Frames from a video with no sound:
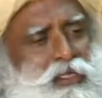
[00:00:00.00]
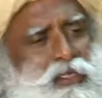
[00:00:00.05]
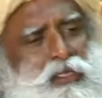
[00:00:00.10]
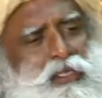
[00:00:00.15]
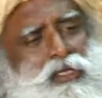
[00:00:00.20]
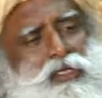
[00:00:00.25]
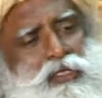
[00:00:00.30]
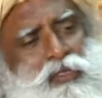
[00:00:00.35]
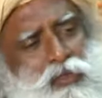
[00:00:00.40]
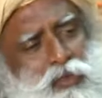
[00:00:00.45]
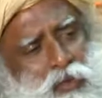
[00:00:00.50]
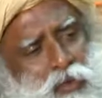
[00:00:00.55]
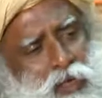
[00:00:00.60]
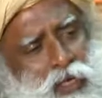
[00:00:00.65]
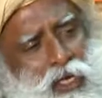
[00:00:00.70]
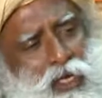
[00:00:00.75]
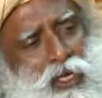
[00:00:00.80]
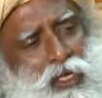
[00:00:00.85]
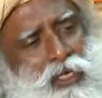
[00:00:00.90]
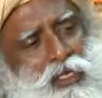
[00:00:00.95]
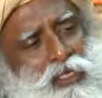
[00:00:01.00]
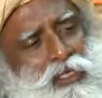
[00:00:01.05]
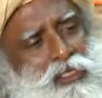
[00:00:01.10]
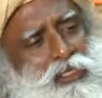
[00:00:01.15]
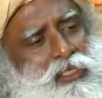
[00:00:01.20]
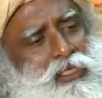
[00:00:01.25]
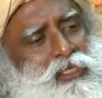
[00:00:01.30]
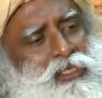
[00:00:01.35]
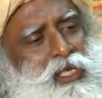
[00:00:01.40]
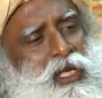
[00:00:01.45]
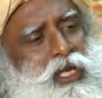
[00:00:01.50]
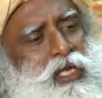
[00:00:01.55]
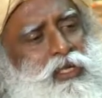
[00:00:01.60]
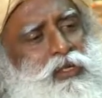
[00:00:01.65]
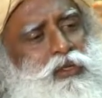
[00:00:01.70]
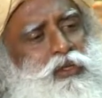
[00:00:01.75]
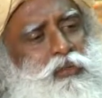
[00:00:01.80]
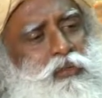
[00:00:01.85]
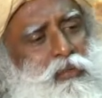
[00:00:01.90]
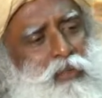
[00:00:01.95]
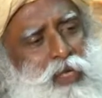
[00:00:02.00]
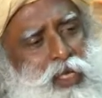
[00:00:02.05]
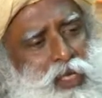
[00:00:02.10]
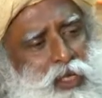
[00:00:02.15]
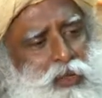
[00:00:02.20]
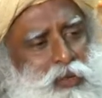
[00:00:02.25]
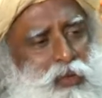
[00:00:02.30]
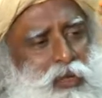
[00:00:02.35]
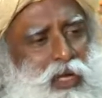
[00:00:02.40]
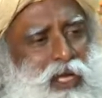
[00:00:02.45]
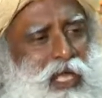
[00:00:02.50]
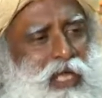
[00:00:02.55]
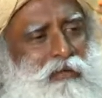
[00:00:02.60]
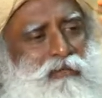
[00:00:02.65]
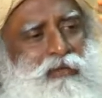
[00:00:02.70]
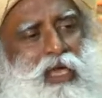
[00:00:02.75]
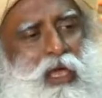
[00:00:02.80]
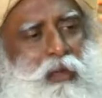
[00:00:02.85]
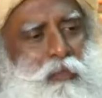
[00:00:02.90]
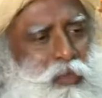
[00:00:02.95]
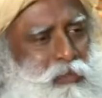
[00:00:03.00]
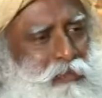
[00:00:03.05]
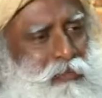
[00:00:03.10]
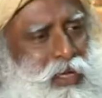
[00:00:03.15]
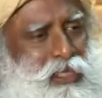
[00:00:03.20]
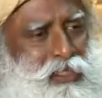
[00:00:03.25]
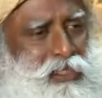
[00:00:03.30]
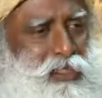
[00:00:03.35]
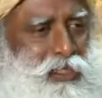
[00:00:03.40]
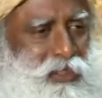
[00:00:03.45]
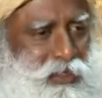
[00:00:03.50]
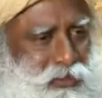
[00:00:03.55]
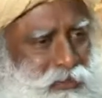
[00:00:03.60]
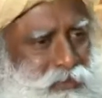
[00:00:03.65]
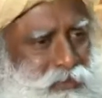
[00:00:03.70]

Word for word: This yoga is designed to make your life happen better.